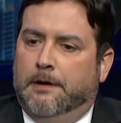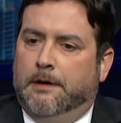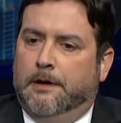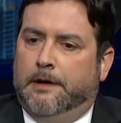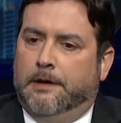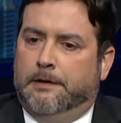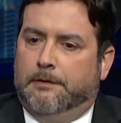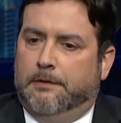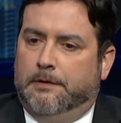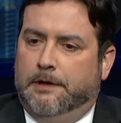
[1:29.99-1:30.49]

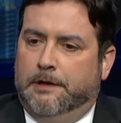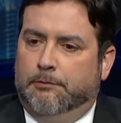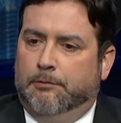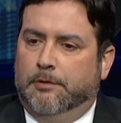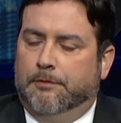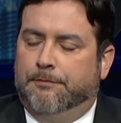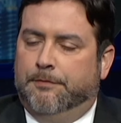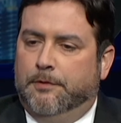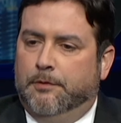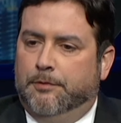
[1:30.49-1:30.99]
and he
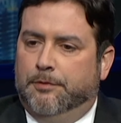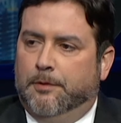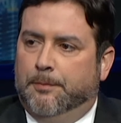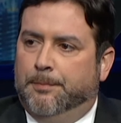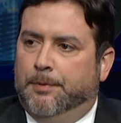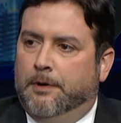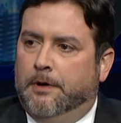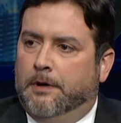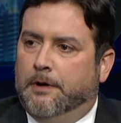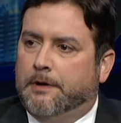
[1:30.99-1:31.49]
reviewed the
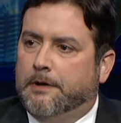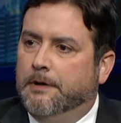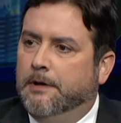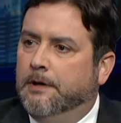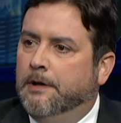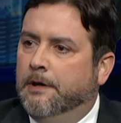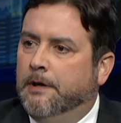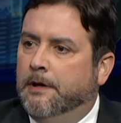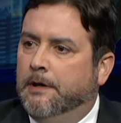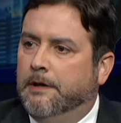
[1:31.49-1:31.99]
book,
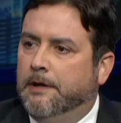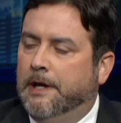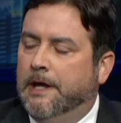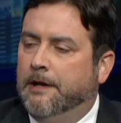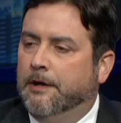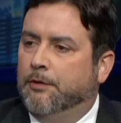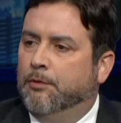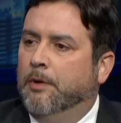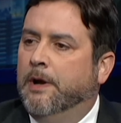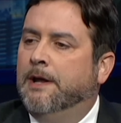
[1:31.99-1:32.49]
and he
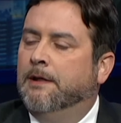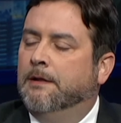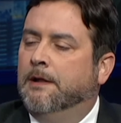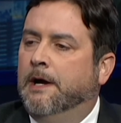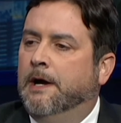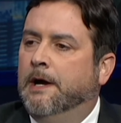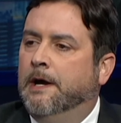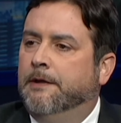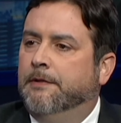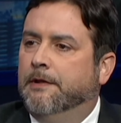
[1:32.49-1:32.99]
had a great
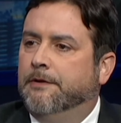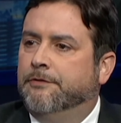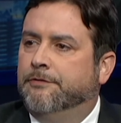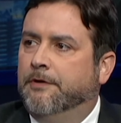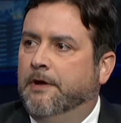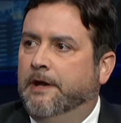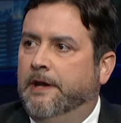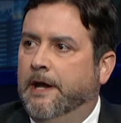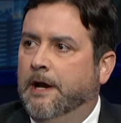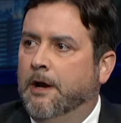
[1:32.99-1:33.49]
line that
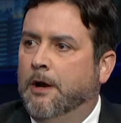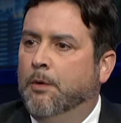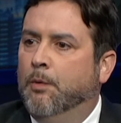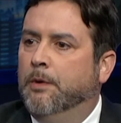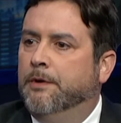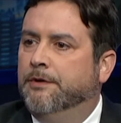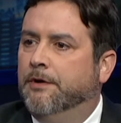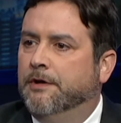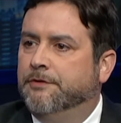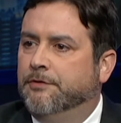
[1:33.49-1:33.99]
said,
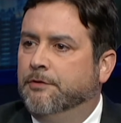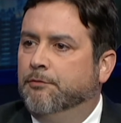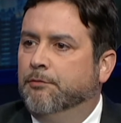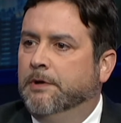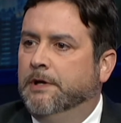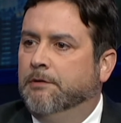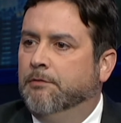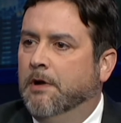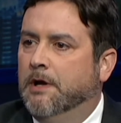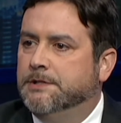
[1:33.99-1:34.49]
"Heroin doesn't
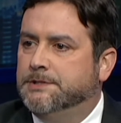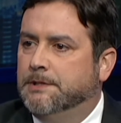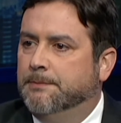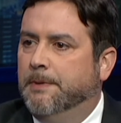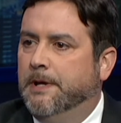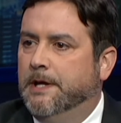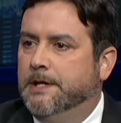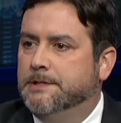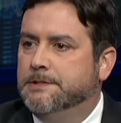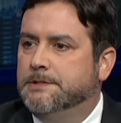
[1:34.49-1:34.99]
read
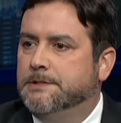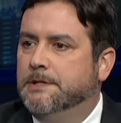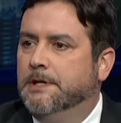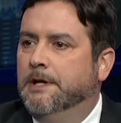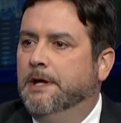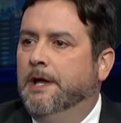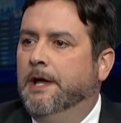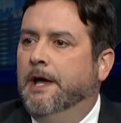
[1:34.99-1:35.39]
resumes."